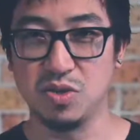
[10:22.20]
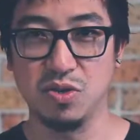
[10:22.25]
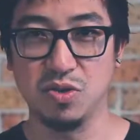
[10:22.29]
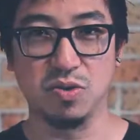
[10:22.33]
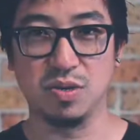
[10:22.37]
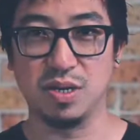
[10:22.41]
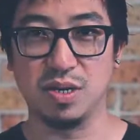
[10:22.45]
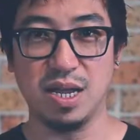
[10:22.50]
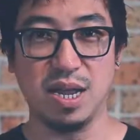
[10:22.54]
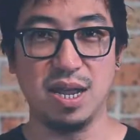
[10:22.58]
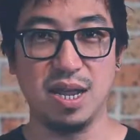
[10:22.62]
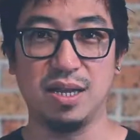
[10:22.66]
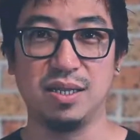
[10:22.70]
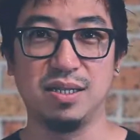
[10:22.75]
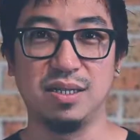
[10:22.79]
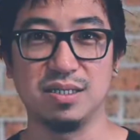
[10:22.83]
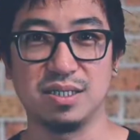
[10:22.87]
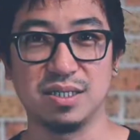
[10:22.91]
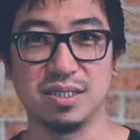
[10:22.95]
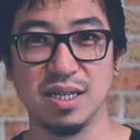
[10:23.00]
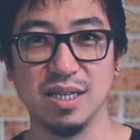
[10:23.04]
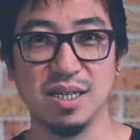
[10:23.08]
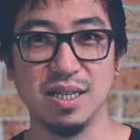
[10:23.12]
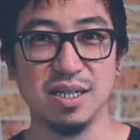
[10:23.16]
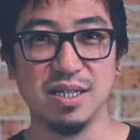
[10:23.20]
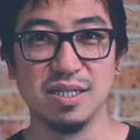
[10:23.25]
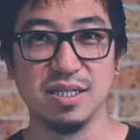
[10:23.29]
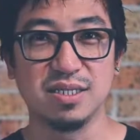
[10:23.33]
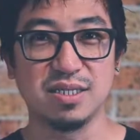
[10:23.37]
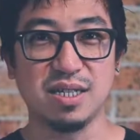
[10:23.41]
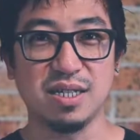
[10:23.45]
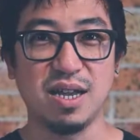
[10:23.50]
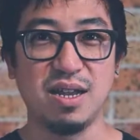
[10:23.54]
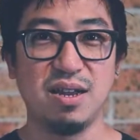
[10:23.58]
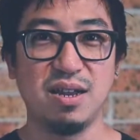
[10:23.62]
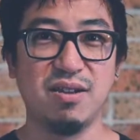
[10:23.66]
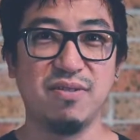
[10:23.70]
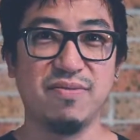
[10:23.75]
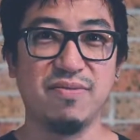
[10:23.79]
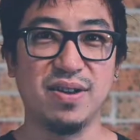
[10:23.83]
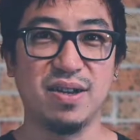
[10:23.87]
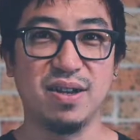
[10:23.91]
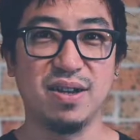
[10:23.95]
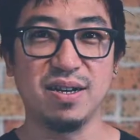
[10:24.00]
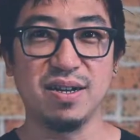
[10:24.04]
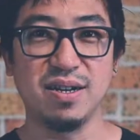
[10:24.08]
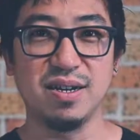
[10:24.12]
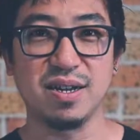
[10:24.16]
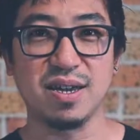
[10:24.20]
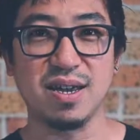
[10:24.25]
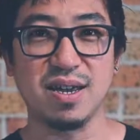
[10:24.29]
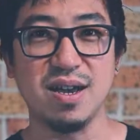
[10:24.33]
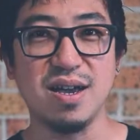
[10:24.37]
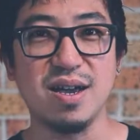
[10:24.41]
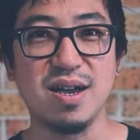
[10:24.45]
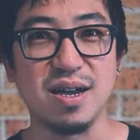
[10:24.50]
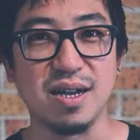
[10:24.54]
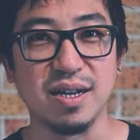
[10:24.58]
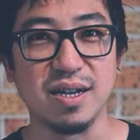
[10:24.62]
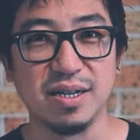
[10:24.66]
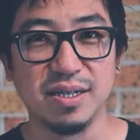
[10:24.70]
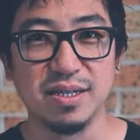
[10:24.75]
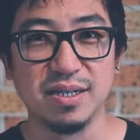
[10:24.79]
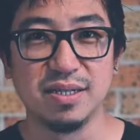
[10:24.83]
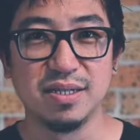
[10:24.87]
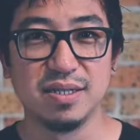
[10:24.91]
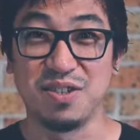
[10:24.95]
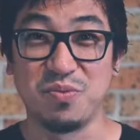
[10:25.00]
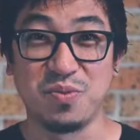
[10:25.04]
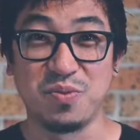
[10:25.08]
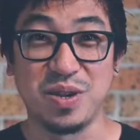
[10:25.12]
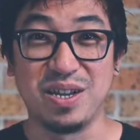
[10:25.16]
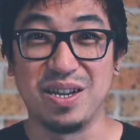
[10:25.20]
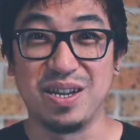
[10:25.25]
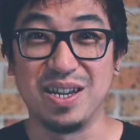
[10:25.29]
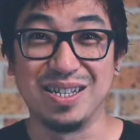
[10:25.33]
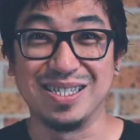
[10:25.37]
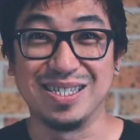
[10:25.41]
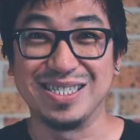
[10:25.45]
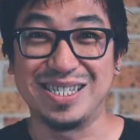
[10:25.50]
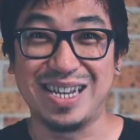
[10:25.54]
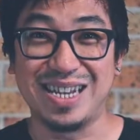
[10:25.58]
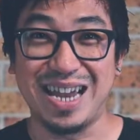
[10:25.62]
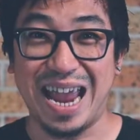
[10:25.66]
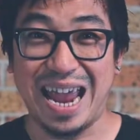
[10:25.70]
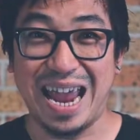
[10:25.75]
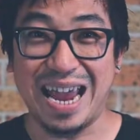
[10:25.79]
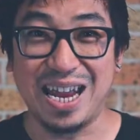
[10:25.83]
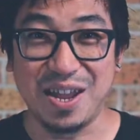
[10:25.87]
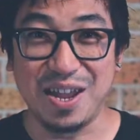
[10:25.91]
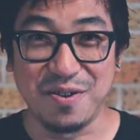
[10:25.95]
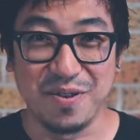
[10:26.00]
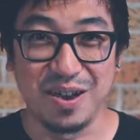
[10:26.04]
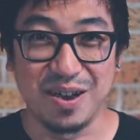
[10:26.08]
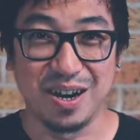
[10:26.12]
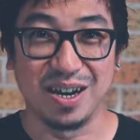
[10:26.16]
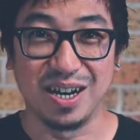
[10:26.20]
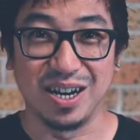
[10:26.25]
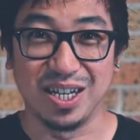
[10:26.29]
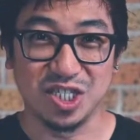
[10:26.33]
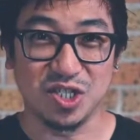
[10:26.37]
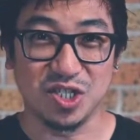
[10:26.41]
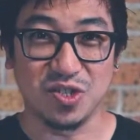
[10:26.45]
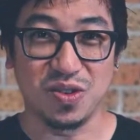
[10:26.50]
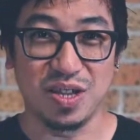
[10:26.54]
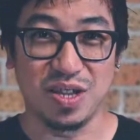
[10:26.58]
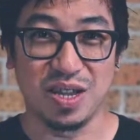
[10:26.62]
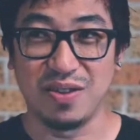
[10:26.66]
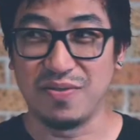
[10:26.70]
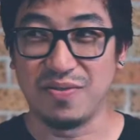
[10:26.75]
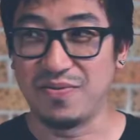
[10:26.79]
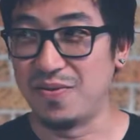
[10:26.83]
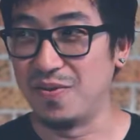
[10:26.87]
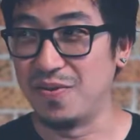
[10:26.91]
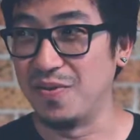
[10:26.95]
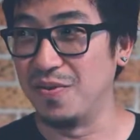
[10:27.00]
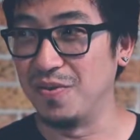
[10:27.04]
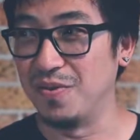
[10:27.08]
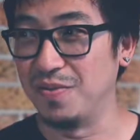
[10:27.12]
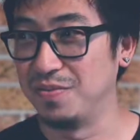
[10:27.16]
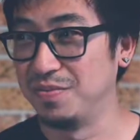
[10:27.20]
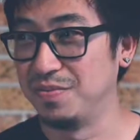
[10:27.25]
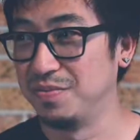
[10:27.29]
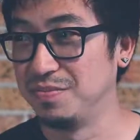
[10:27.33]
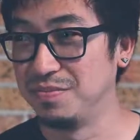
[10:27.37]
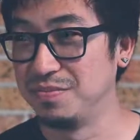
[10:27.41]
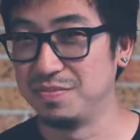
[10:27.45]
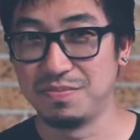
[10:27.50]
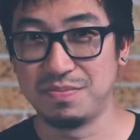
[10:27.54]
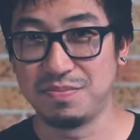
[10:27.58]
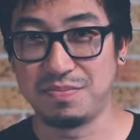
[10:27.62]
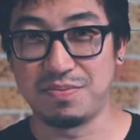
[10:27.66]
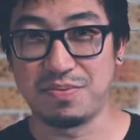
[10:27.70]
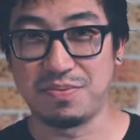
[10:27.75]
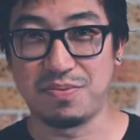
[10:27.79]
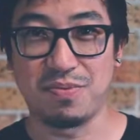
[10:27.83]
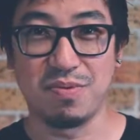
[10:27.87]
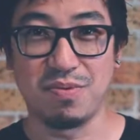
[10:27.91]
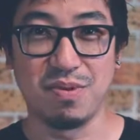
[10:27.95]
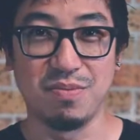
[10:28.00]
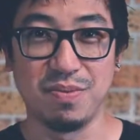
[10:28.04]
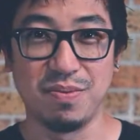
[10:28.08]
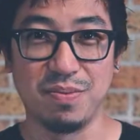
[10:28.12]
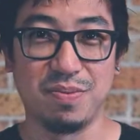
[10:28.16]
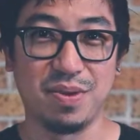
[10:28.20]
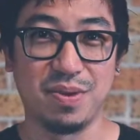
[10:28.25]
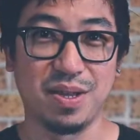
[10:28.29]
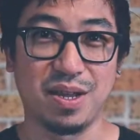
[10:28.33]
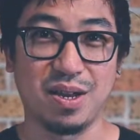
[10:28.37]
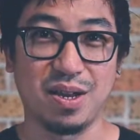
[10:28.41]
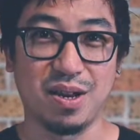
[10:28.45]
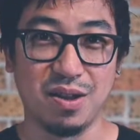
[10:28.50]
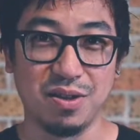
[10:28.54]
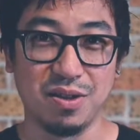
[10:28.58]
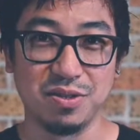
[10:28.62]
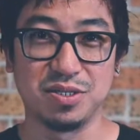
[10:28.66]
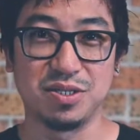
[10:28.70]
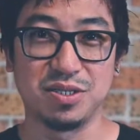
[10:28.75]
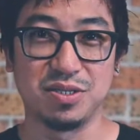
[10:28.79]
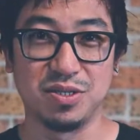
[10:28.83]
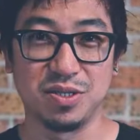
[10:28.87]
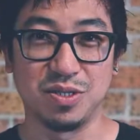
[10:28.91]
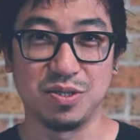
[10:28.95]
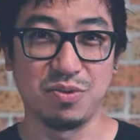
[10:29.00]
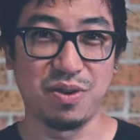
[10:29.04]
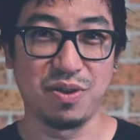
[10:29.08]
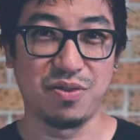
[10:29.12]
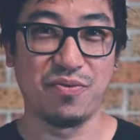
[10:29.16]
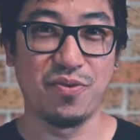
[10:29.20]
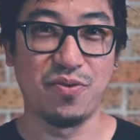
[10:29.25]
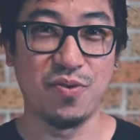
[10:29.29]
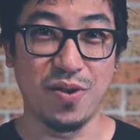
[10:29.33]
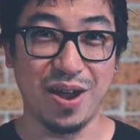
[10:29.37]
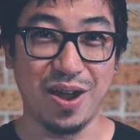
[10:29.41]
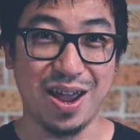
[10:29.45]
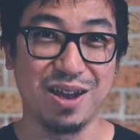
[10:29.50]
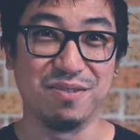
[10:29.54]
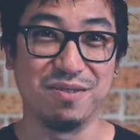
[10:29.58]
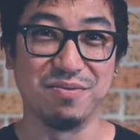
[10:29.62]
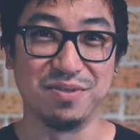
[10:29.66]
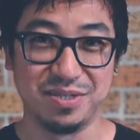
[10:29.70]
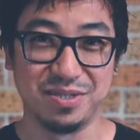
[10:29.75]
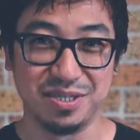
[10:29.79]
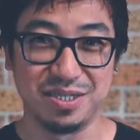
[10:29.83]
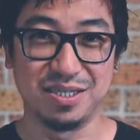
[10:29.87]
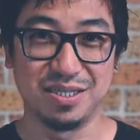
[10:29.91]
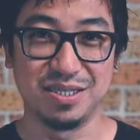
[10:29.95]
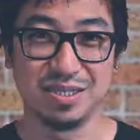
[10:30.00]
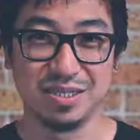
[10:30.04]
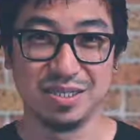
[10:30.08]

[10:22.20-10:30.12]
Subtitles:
cooked there and just stayed overnight in the car. We didn't see anyone literally for probably close to 24 hours.